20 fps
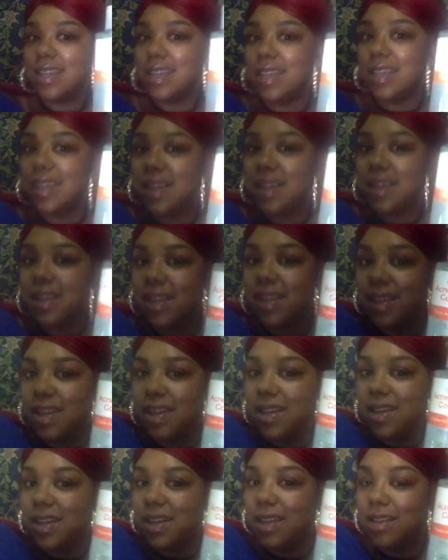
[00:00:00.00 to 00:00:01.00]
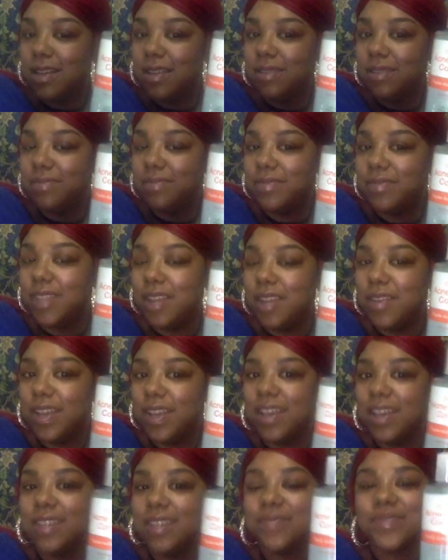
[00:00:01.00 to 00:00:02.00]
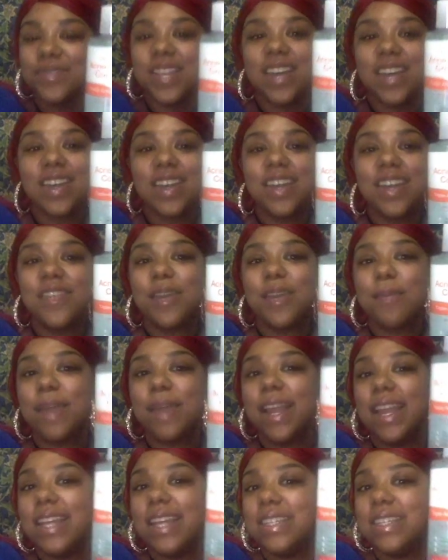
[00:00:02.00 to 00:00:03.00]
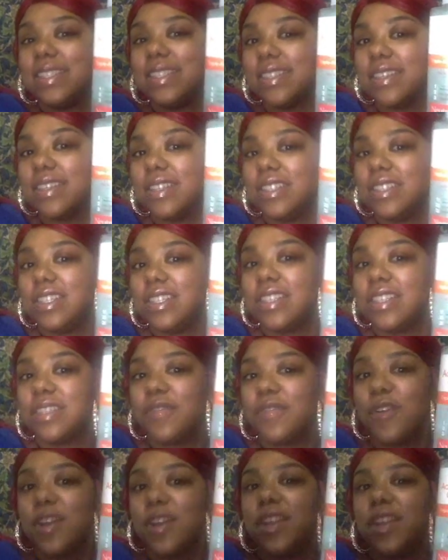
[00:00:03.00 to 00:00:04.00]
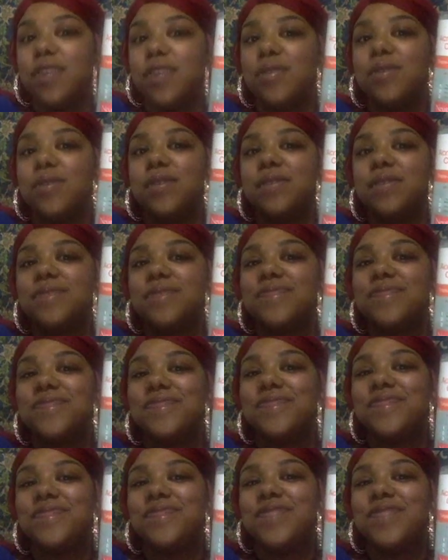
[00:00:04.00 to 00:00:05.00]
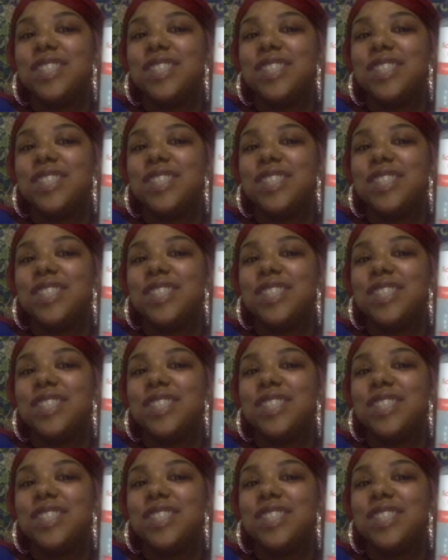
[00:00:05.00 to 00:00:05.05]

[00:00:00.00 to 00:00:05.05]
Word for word: Uh, there we go. I'll cover my light just for you. this